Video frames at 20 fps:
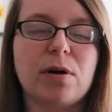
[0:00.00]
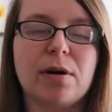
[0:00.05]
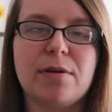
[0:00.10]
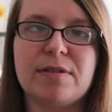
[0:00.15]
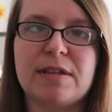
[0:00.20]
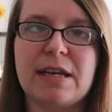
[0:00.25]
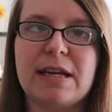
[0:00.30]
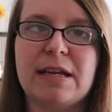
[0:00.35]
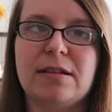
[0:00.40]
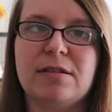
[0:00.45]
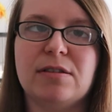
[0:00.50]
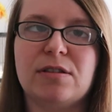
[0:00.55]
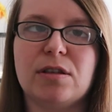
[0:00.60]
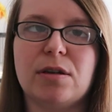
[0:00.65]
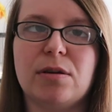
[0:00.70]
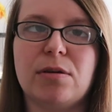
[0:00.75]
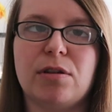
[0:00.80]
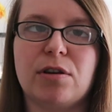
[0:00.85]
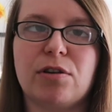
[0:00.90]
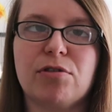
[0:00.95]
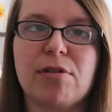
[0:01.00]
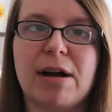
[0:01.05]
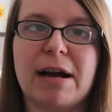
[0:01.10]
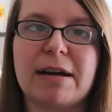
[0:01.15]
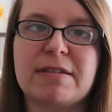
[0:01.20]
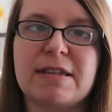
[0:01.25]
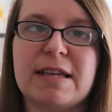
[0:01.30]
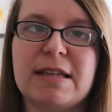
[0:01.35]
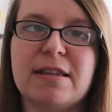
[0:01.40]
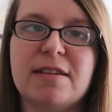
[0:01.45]
goes into the
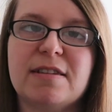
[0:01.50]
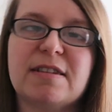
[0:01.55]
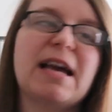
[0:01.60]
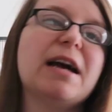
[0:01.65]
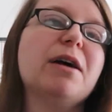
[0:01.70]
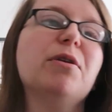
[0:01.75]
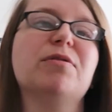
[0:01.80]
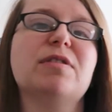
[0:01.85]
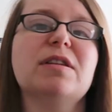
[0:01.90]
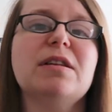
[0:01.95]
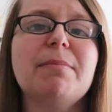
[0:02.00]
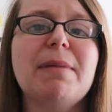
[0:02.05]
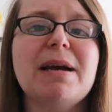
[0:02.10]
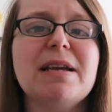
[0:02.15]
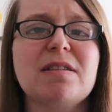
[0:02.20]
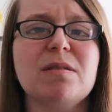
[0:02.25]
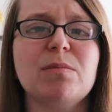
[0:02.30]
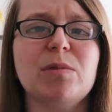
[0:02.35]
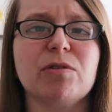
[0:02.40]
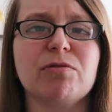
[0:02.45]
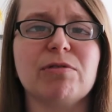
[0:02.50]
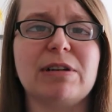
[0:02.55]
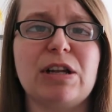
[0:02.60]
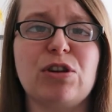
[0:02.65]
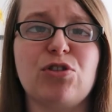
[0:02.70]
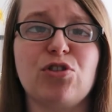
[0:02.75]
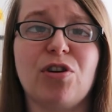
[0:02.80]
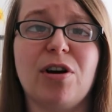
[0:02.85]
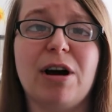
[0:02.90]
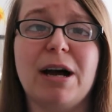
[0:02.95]
cracks in the scales and it makes them look
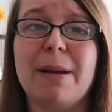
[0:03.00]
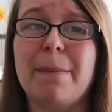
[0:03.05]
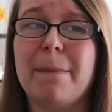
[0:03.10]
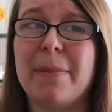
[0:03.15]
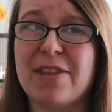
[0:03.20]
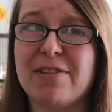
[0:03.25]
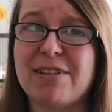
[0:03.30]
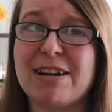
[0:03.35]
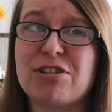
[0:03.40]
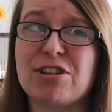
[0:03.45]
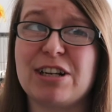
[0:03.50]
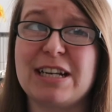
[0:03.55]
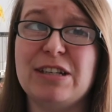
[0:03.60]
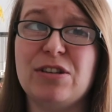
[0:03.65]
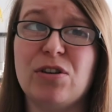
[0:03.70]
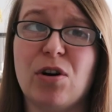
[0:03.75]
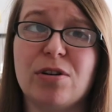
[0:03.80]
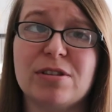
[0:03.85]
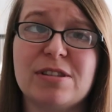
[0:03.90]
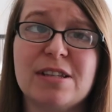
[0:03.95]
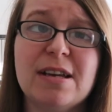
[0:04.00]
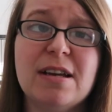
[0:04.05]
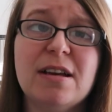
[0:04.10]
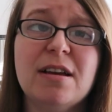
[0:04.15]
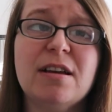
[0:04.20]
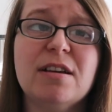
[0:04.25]
really dry, but they're actually not.